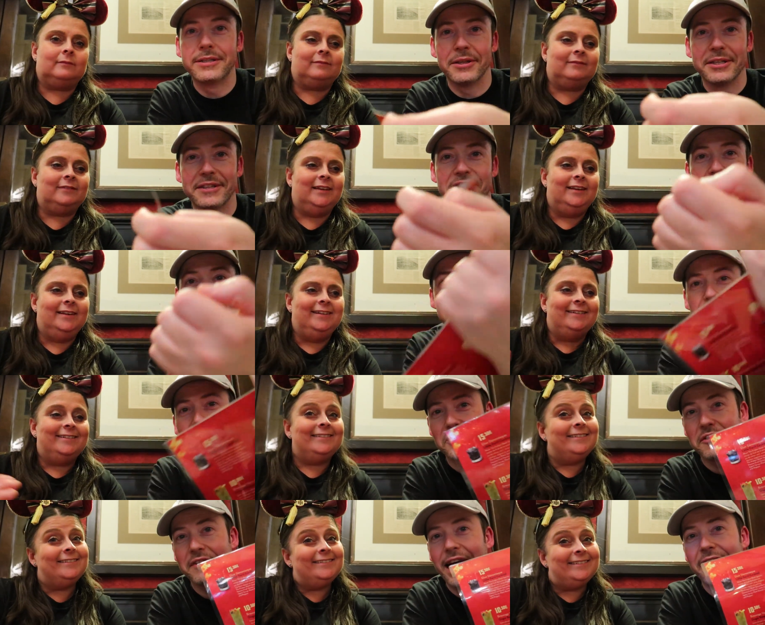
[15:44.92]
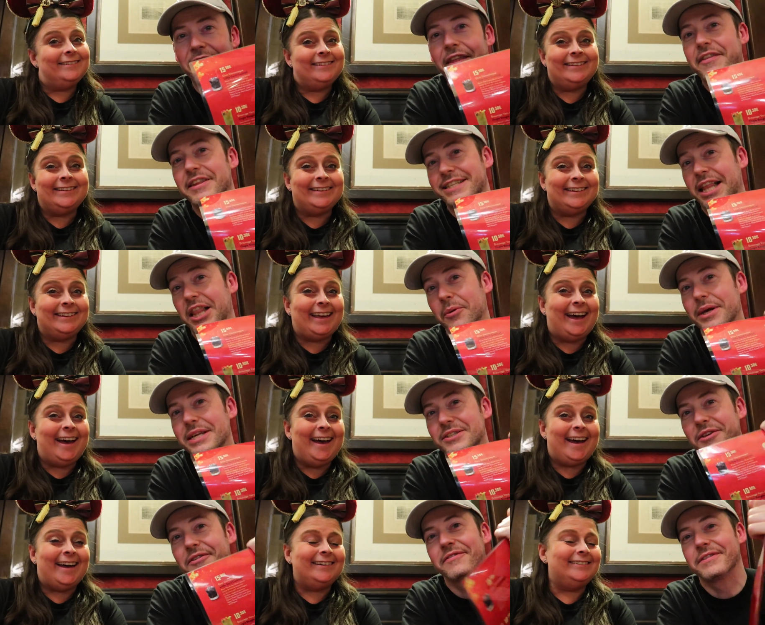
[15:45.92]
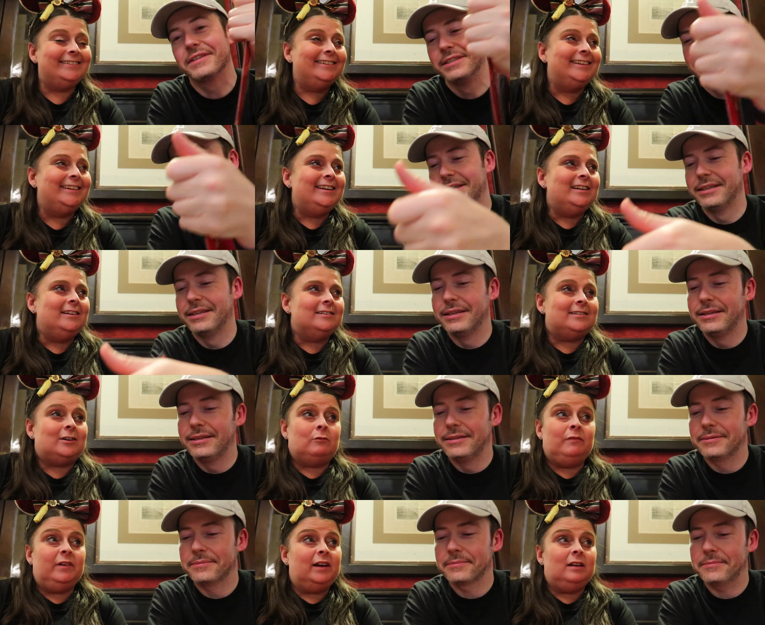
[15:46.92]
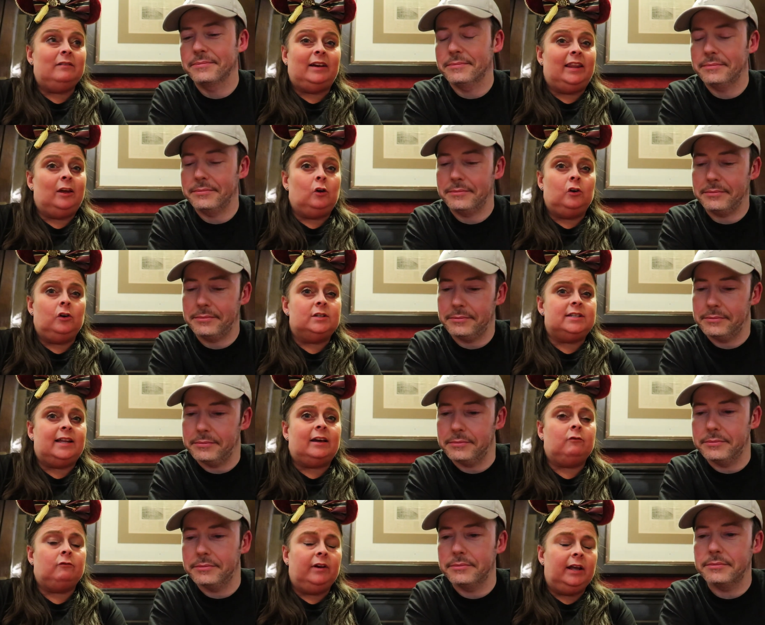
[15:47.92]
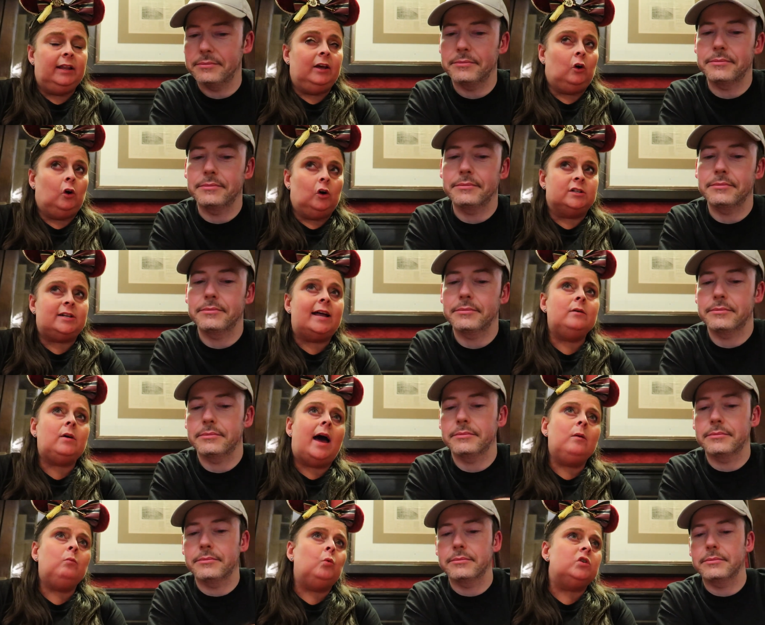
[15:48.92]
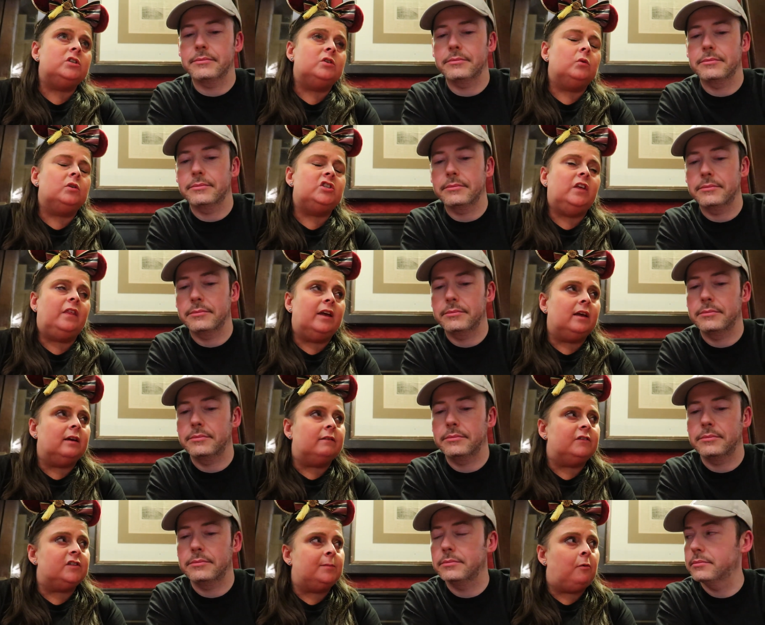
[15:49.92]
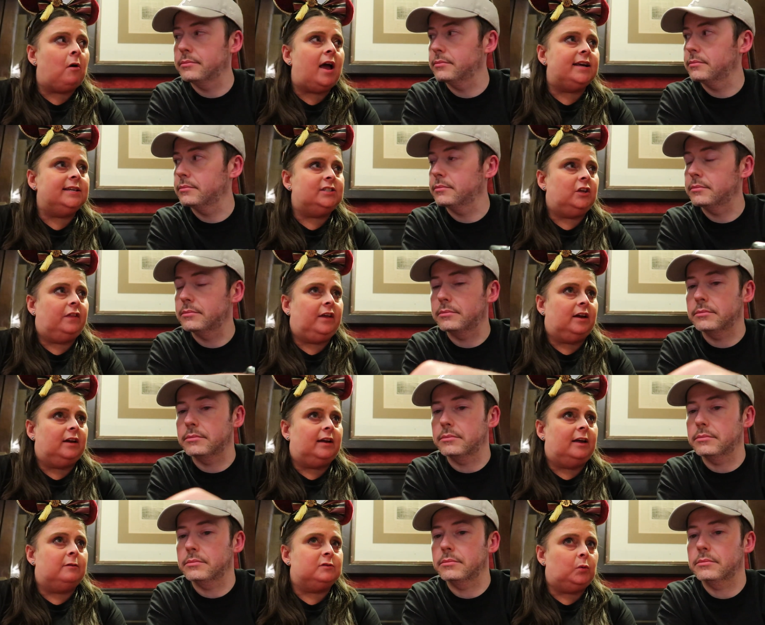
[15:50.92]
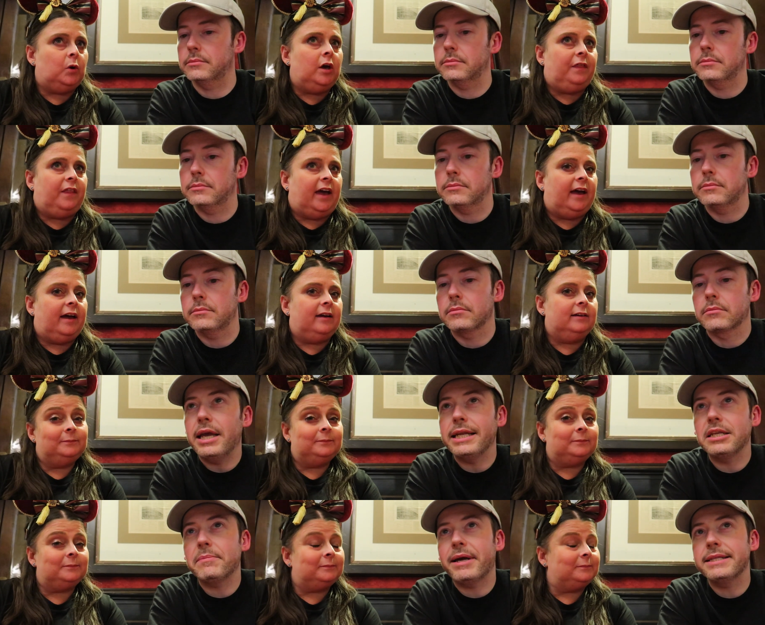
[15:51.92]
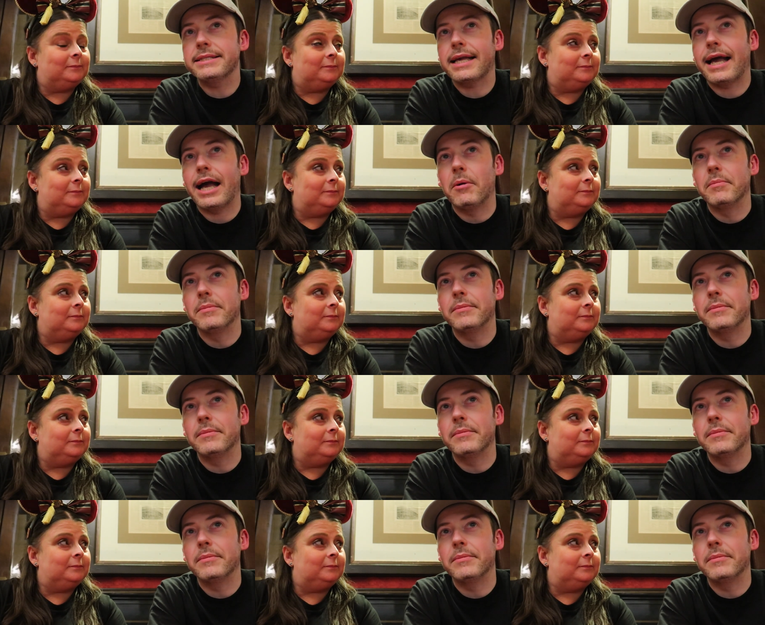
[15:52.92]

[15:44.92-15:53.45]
Speaker 1: So the 30th stuff and then the Halloween yeah. stuff.
Speaker 2: So really, really good, like really good. And, and do you think, for the price, do you think it's worth it?
Speaker 1: It depends on how,